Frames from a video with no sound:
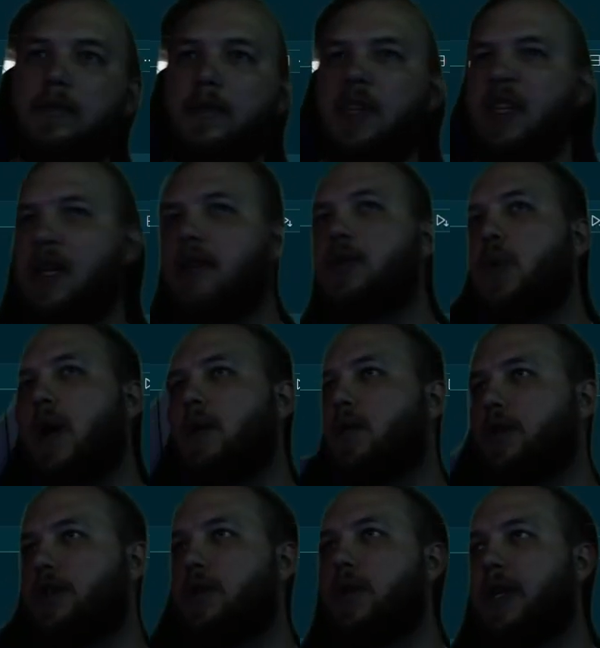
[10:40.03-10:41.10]
That's why
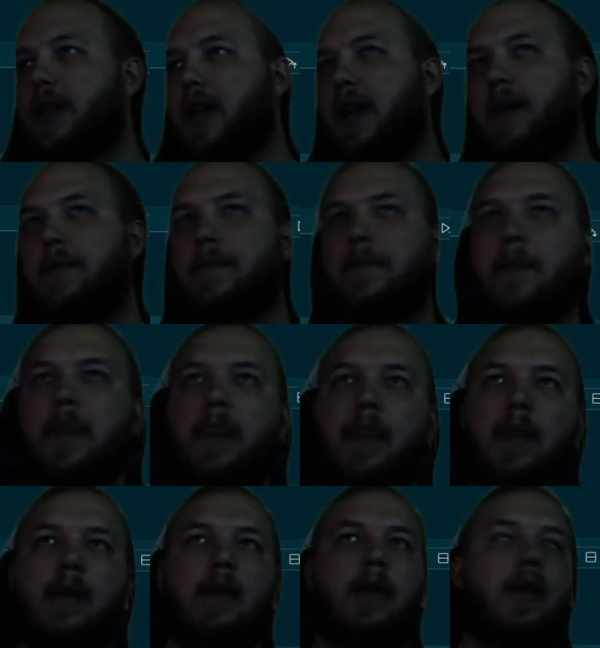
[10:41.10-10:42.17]
we're doing that.
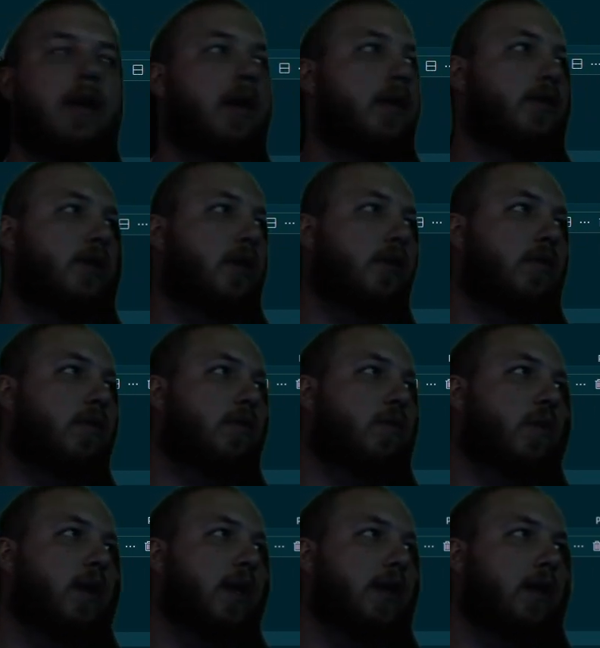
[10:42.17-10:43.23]
So
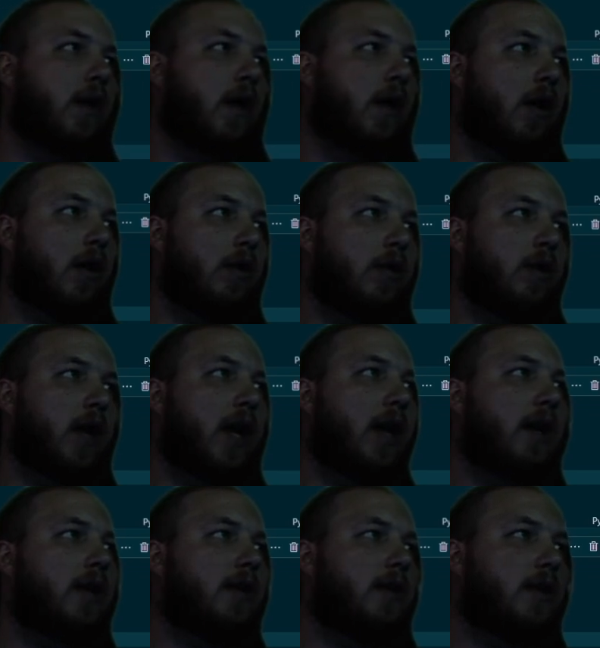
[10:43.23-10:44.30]
with
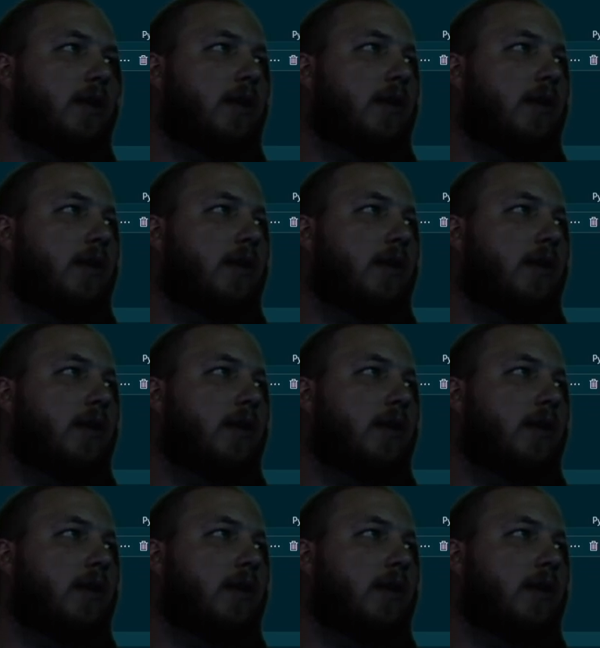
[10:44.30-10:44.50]
AutoCast,